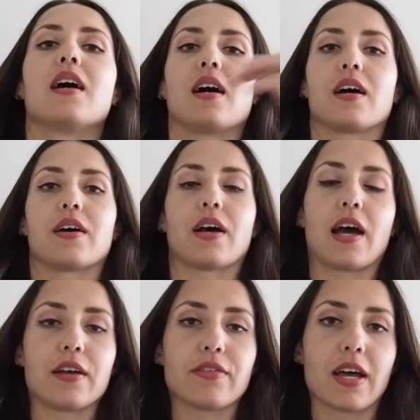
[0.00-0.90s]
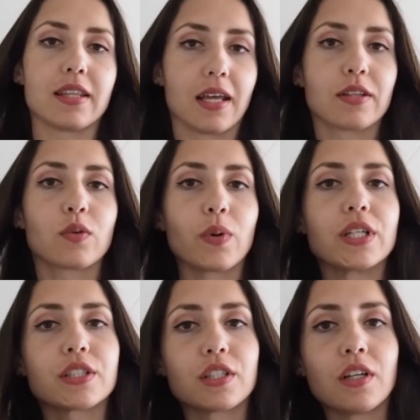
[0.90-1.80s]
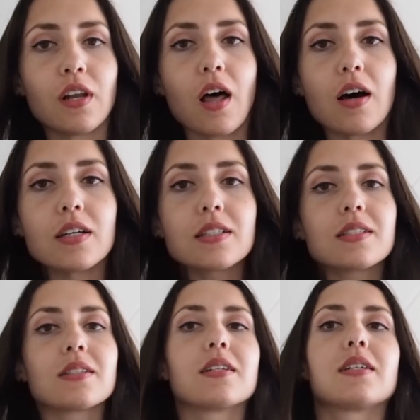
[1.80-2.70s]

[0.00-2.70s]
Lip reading: I've had that question a lot,